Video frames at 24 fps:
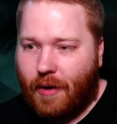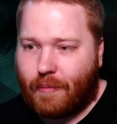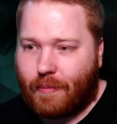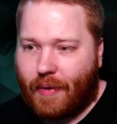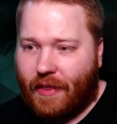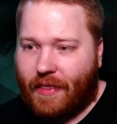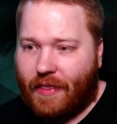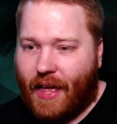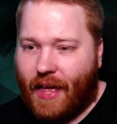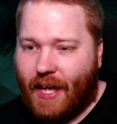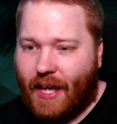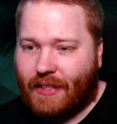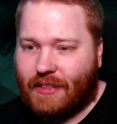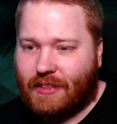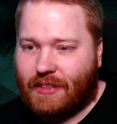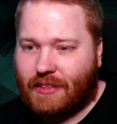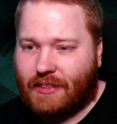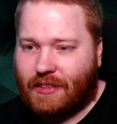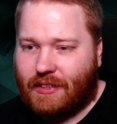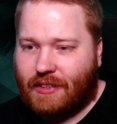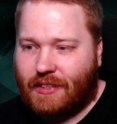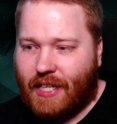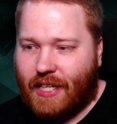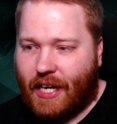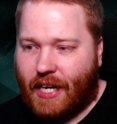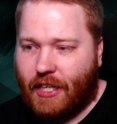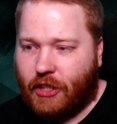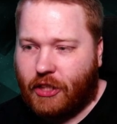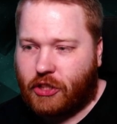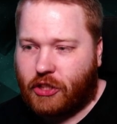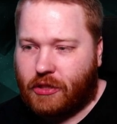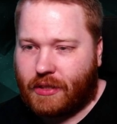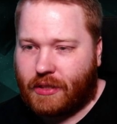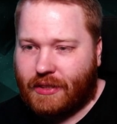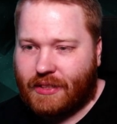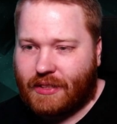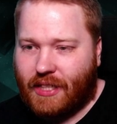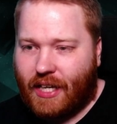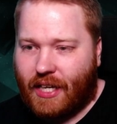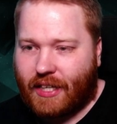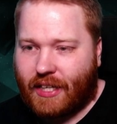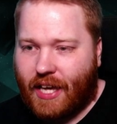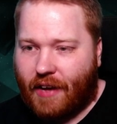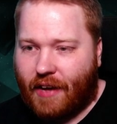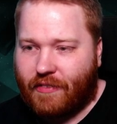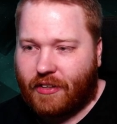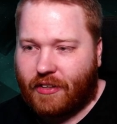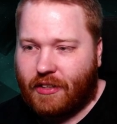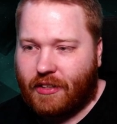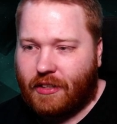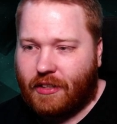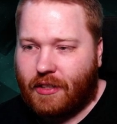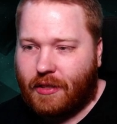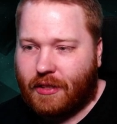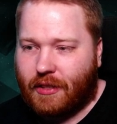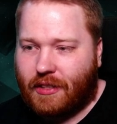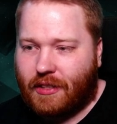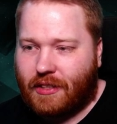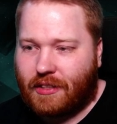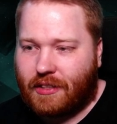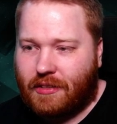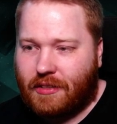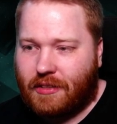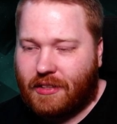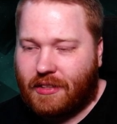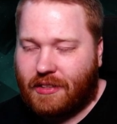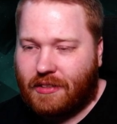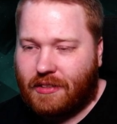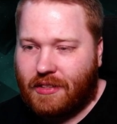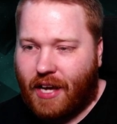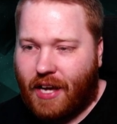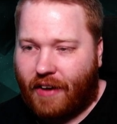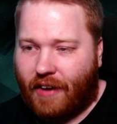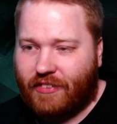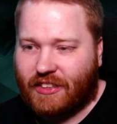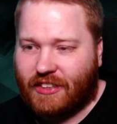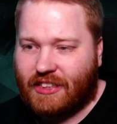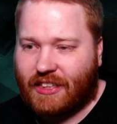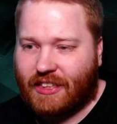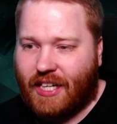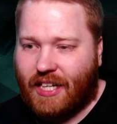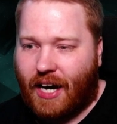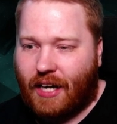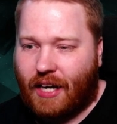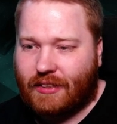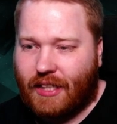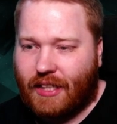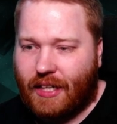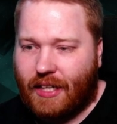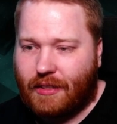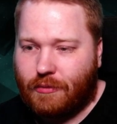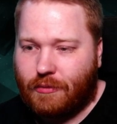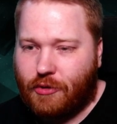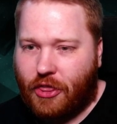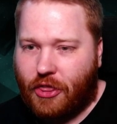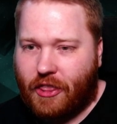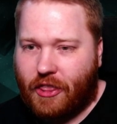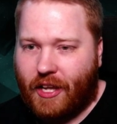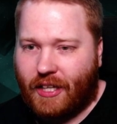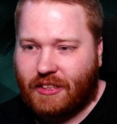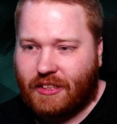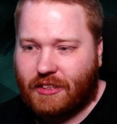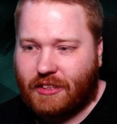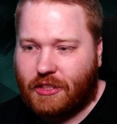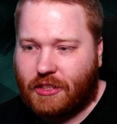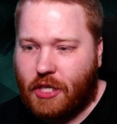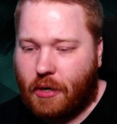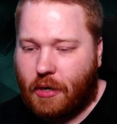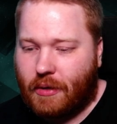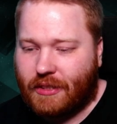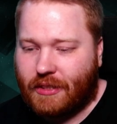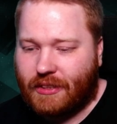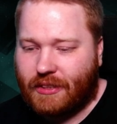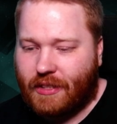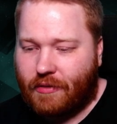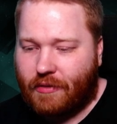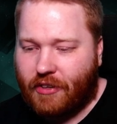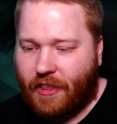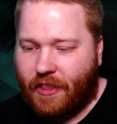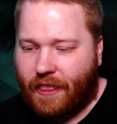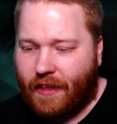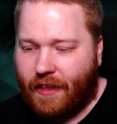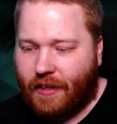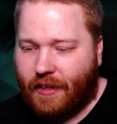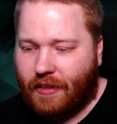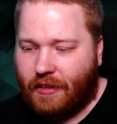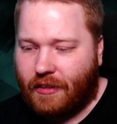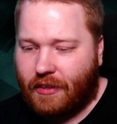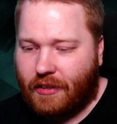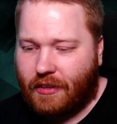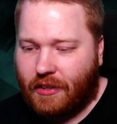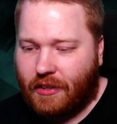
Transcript: Man, that's dangerous, like having a having the car titan with like the turrets and everything.